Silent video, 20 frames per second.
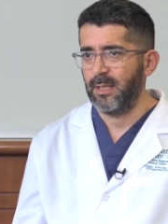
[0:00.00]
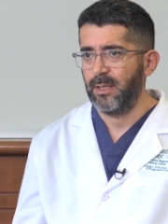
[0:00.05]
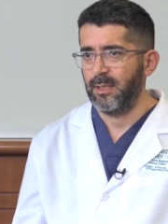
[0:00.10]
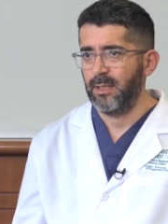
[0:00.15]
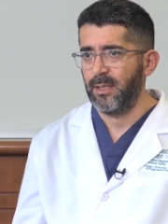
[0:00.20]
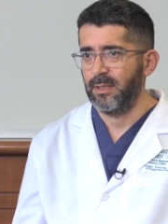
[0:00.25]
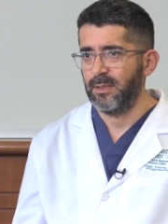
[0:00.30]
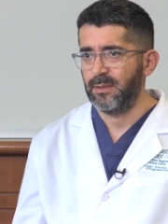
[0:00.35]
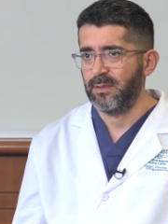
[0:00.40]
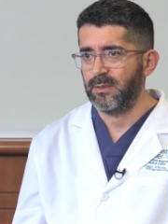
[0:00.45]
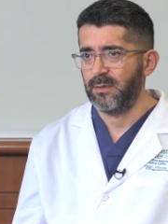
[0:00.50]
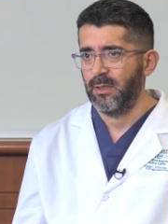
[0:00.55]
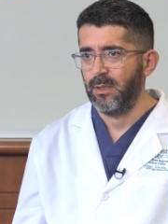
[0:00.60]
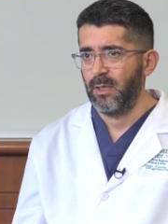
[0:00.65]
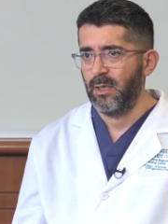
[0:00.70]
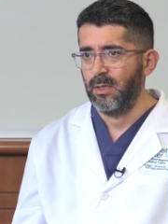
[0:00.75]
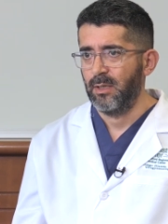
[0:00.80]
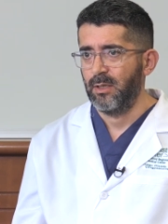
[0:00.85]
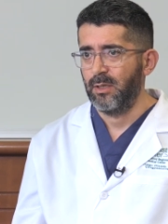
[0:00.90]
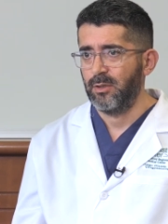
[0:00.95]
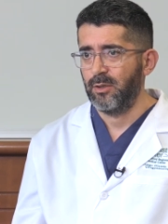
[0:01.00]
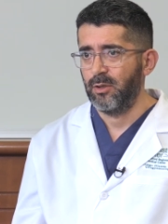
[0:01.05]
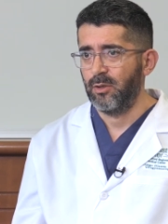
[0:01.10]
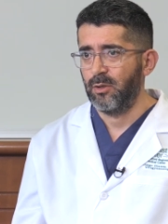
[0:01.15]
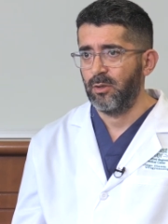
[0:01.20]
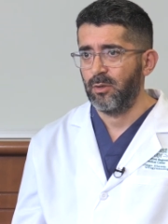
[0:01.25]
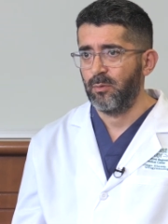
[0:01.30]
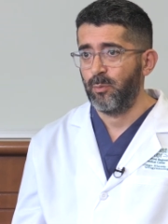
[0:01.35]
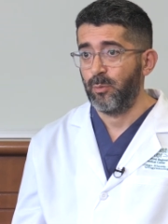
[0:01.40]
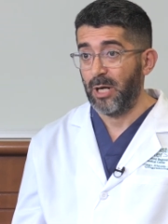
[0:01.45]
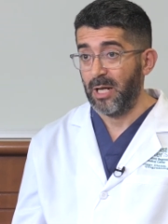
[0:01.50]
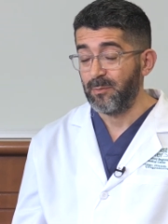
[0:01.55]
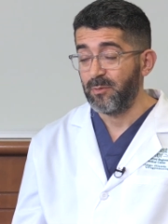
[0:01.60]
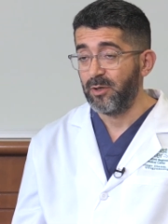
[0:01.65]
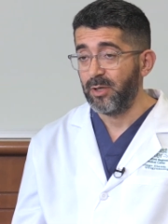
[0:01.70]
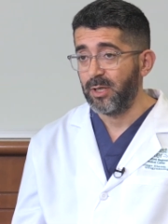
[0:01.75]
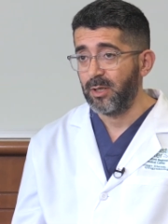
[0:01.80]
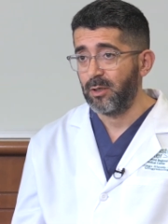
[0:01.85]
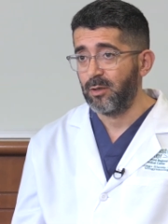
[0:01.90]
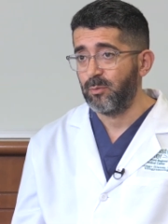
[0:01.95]
is your
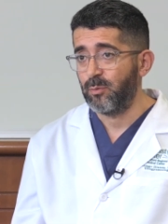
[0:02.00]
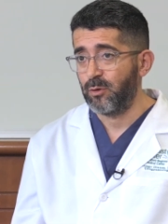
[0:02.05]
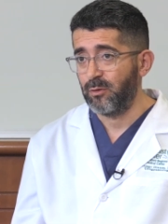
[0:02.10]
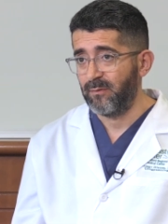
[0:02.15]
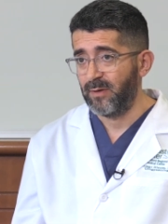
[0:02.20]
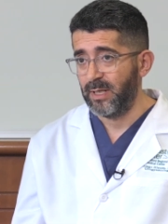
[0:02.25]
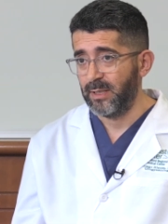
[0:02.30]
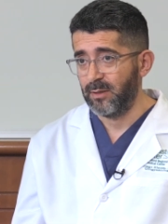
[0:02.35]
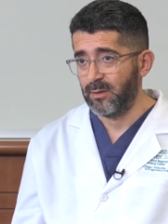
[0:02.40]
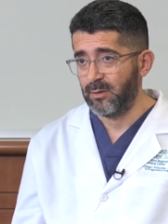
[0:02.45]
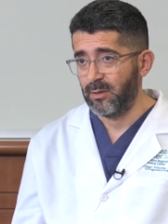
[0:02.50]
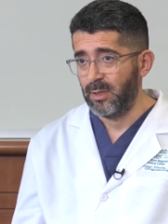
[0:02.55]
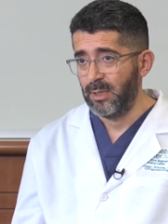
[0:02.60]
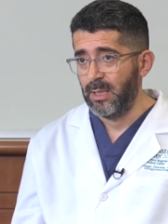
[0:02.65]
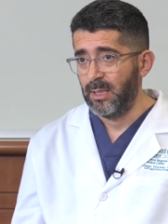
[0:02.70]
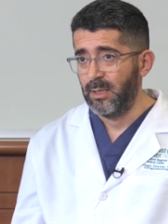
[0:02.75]
primary care provider,